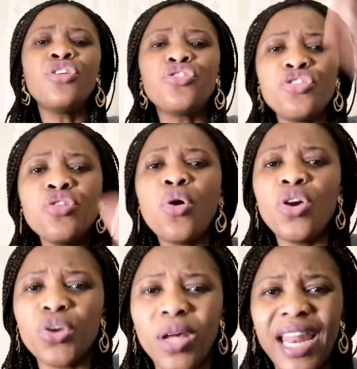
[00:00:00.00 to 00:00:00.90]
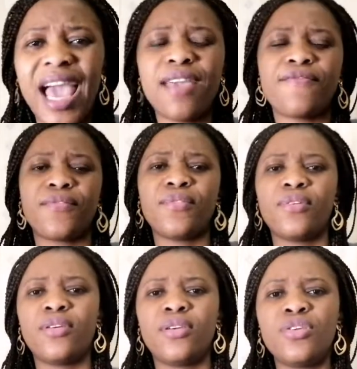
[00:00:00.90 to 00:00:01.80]
Do you own your life?
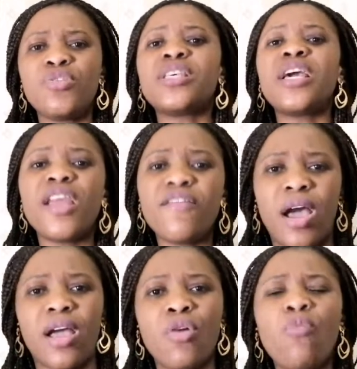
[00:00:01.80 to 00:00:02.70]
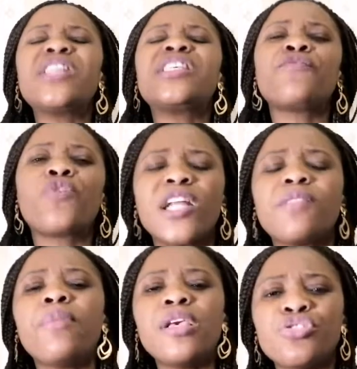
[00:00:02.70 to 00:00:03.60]
You say never. What if
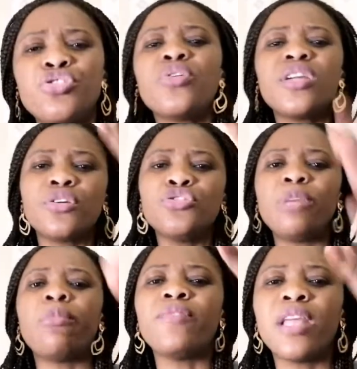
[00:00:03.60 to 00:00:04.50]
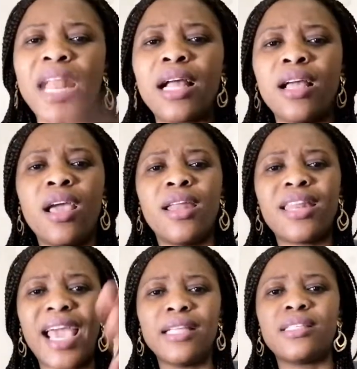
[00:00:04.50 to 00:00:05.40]
God meets you in the dream of the
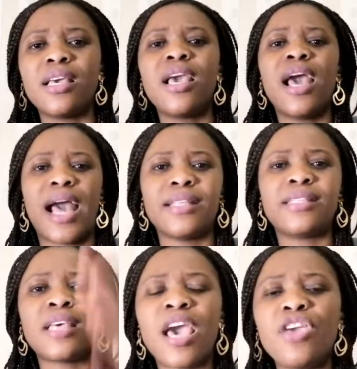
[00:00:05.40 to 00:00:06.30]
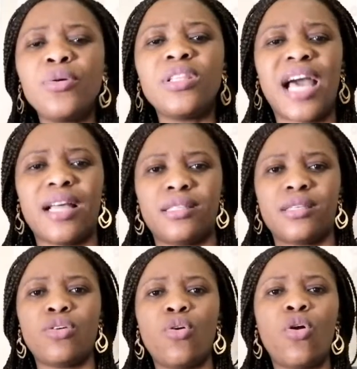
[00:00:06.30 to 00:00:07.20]
night and tell you that,
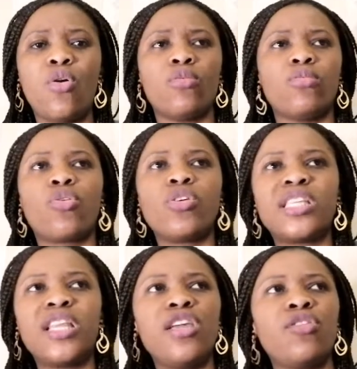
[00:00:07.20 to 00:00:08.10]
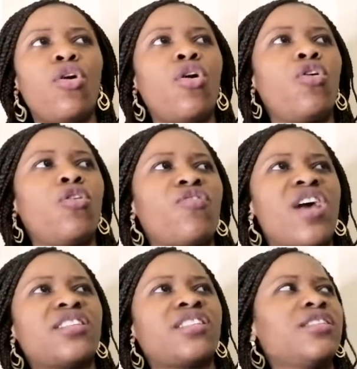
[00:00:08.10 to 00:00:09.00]
oh, Roslyn, oh,
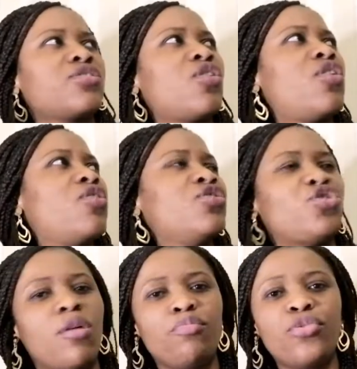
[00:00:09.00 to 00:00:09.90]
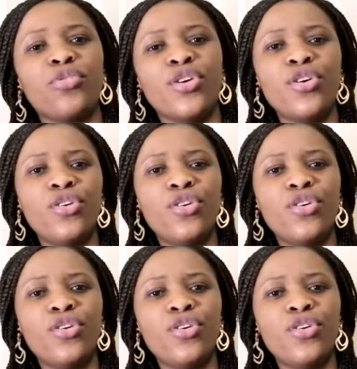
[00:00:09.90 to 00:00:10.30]
Francis, oh, Jumbo,